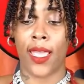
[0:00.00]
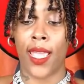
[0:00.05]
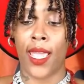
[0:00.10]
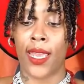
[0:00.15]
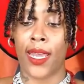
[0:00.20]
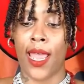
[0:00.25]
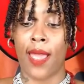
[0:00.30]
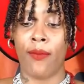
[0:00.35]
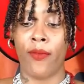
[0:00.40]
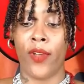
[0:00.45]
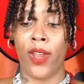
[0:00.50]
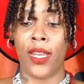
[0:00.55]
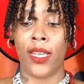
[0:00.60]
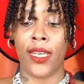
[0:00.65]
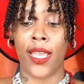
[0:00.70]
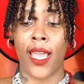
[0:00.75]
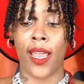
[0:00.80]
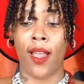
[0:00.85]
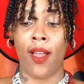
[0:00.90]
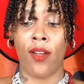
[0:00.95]
and I'm
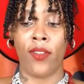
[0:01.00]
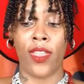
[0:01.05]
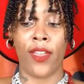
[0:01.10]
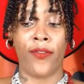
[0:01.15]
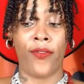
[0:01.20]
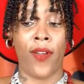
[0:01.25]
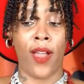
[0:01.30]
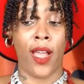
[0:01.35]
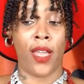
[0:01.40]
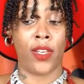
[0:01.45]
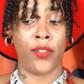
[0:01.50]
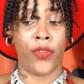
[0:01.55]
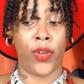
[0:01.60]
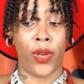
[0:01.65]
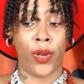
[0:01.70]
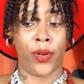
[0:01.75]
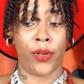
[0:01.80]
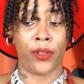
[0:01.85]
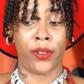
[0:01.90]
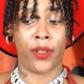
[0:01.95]
really not all that fond of
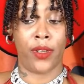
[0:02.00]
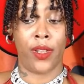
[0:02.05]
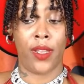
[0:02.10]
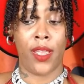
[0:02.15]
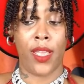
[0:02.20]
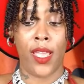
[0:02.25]
her.